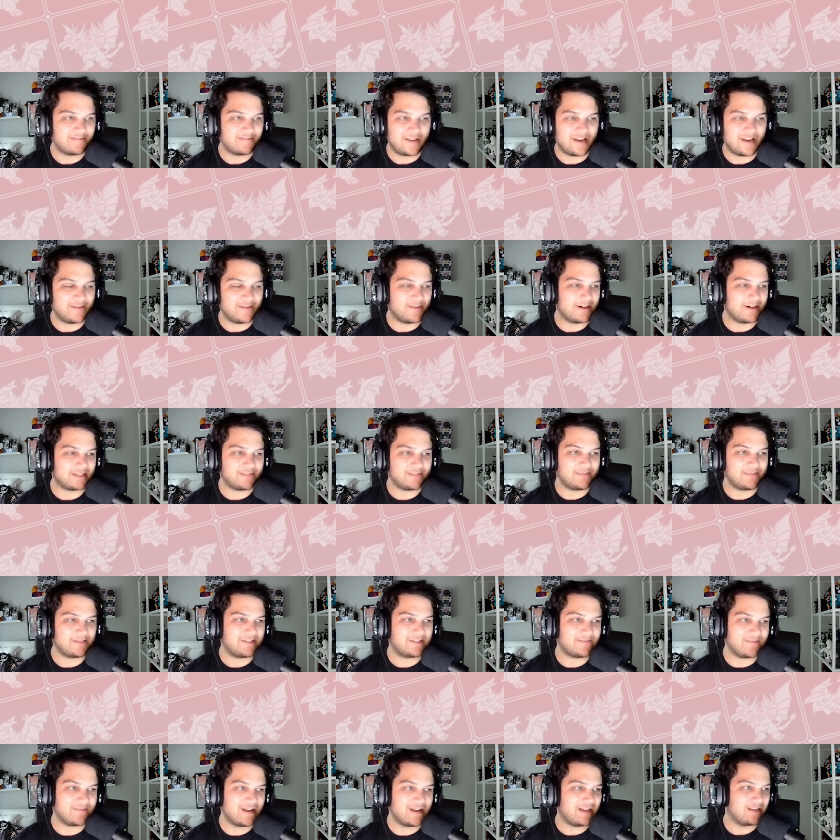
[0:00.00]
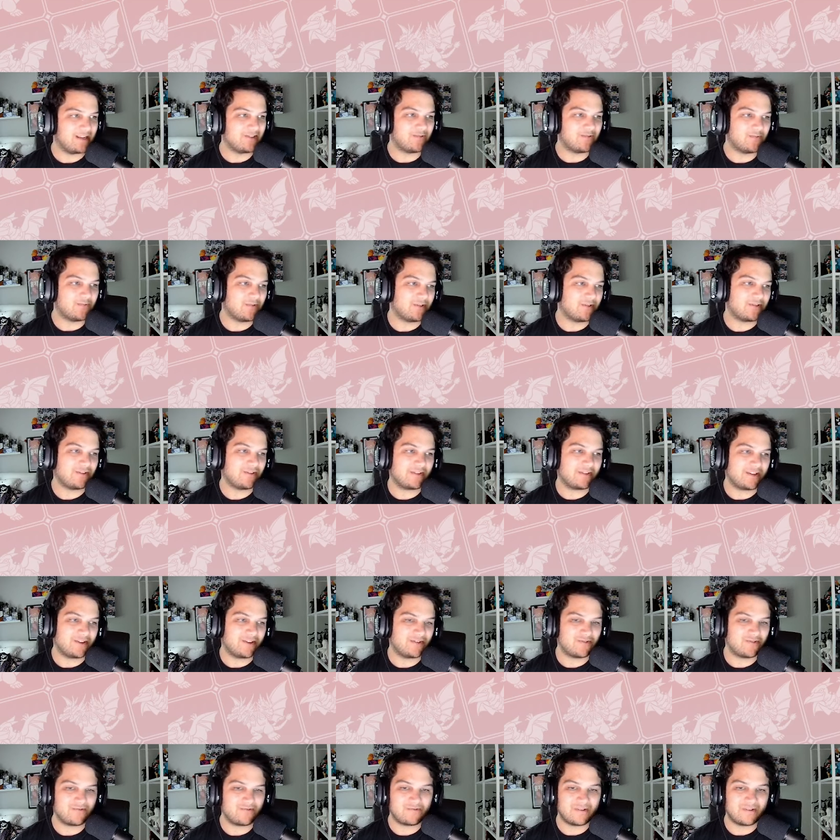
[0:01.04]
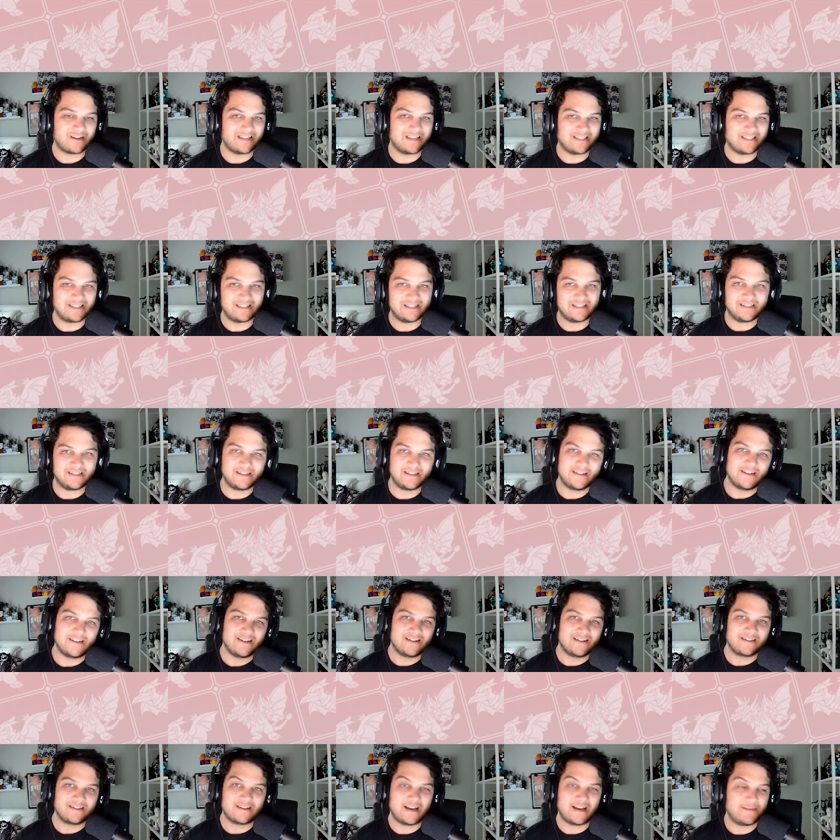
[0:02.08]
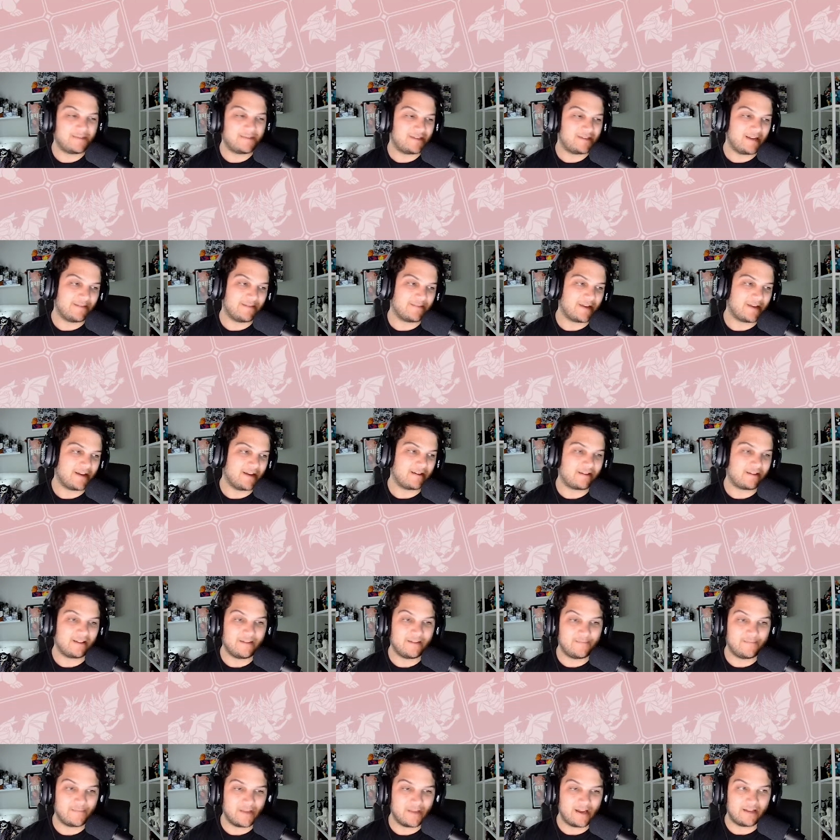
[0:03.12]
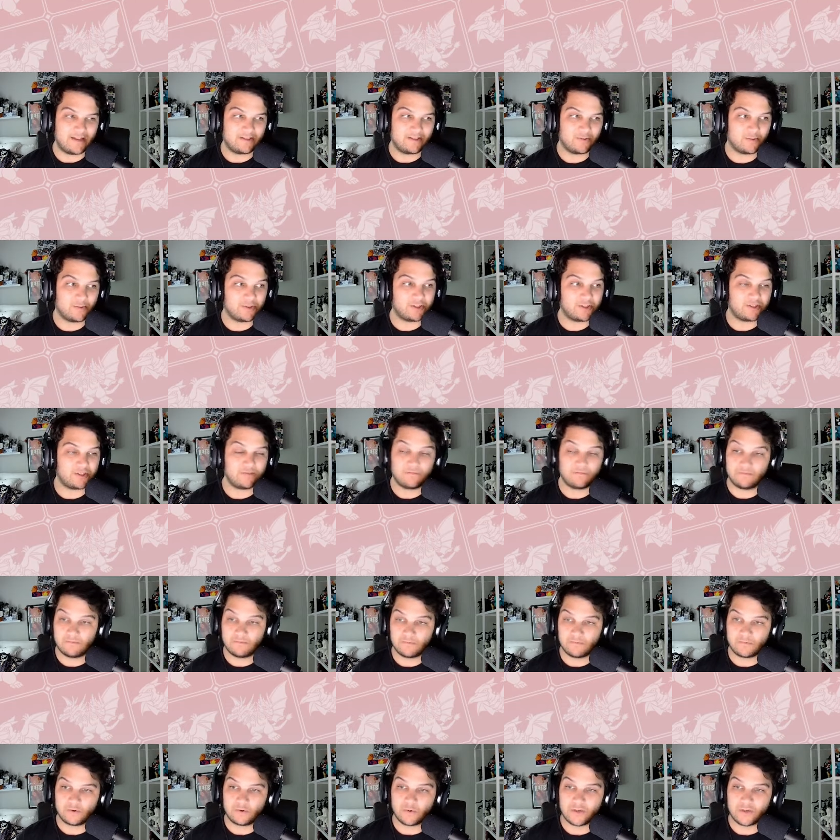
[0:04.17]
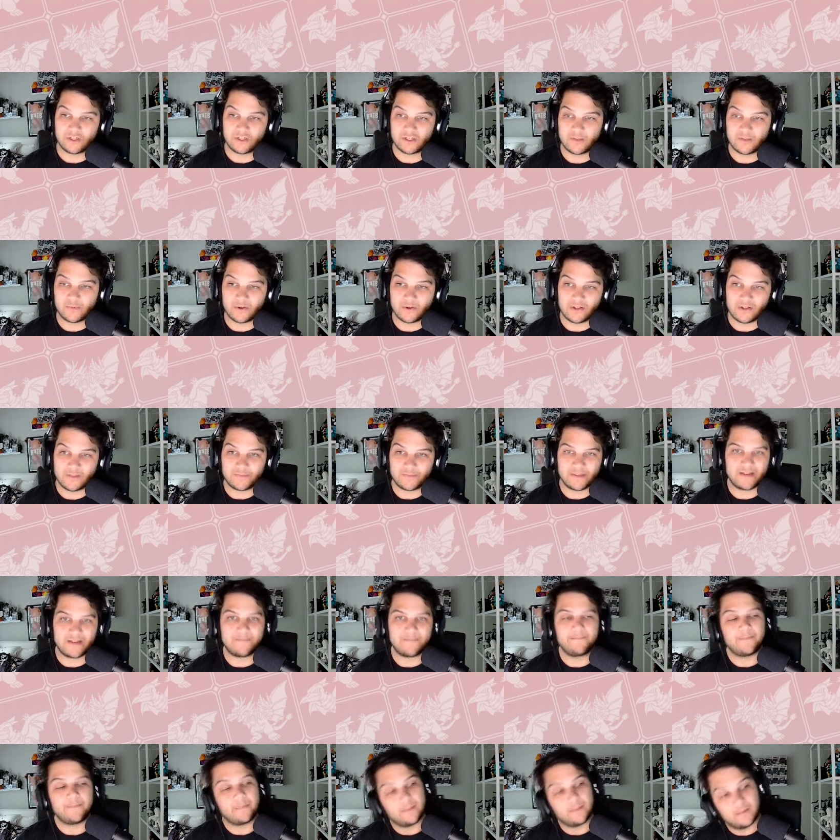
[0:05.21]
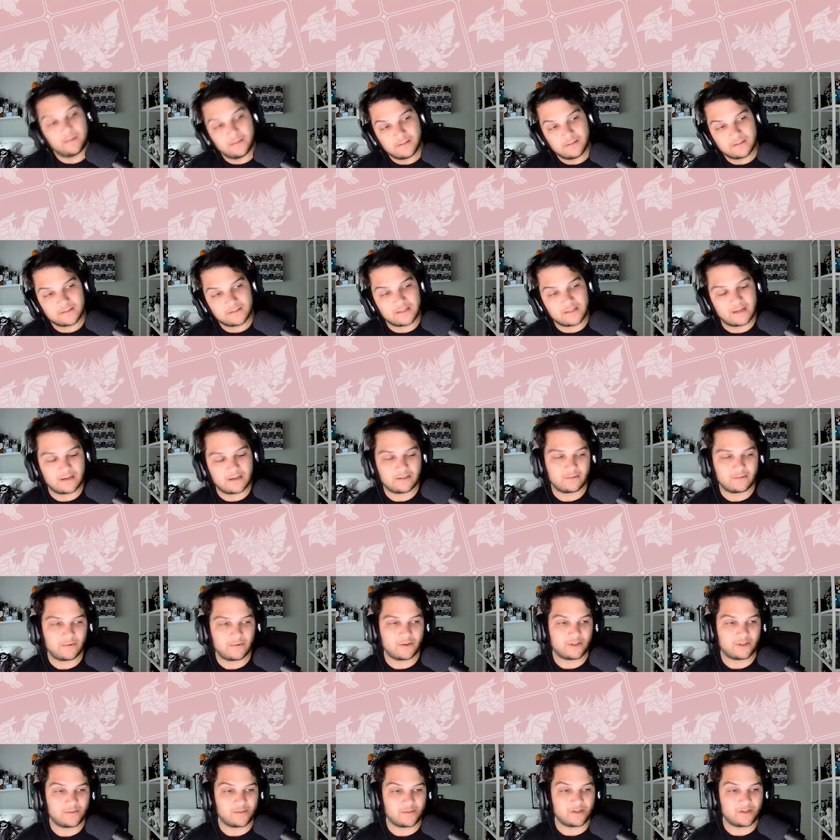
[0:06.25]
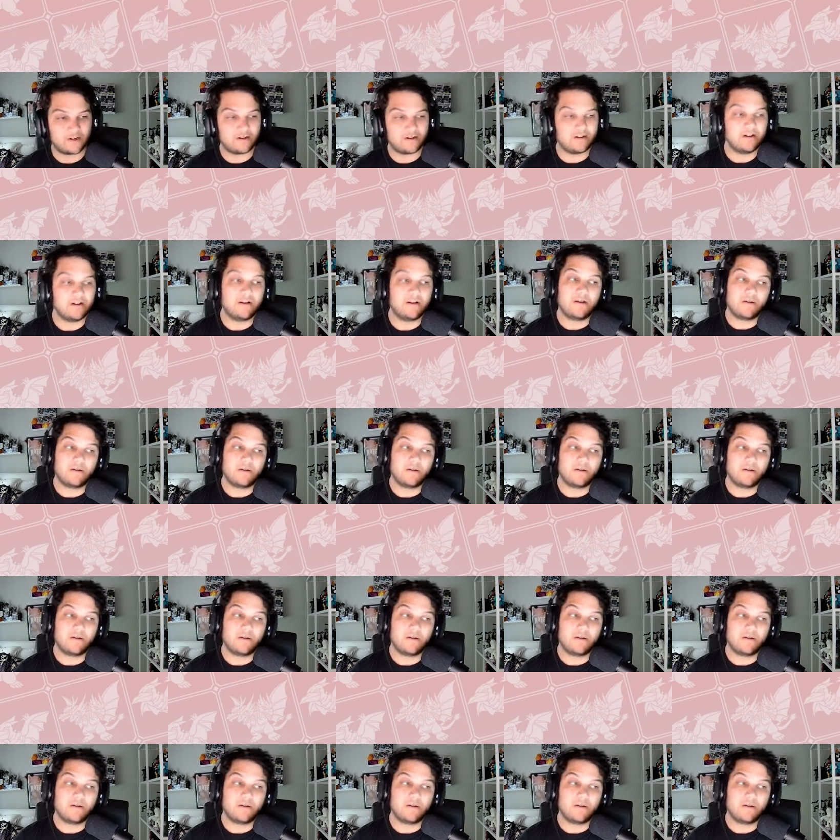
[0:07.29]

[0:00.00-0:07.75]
Damn. Octopus defending in the water like crazy. Timestamp that. Clip that. Twitch. Did anyone clip that? It's not on Twitch. I'm sorry.